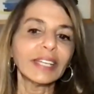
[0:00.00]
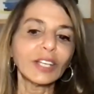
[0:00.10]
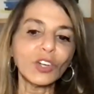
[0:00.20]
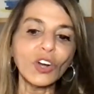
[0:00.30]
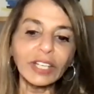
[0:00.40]

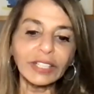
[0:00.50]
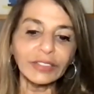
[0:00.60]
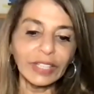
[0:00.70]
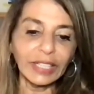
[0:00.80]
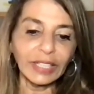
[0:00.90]

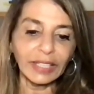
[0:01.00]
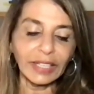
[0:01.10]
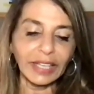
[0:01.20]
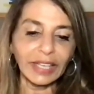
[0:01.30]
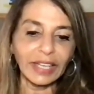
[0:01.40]
conquering
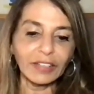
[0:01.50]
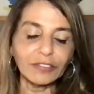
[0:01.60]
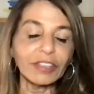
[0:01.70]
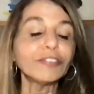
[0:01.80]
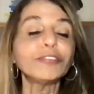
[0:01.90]

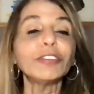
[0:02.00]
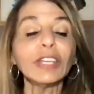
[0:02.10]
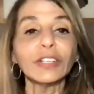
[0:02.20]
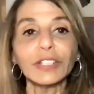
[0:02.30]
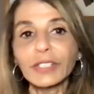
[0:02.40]
the
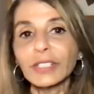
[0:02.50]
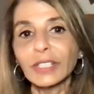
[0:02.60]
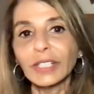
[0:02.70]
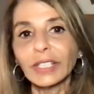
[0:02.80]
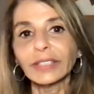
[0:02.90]
fears
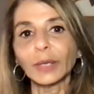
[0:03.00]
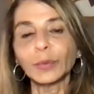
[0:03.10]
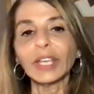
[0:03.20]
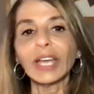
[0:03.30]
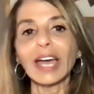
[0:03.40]
that
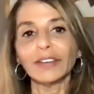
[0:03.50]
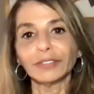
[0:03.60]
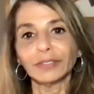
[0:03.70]
we have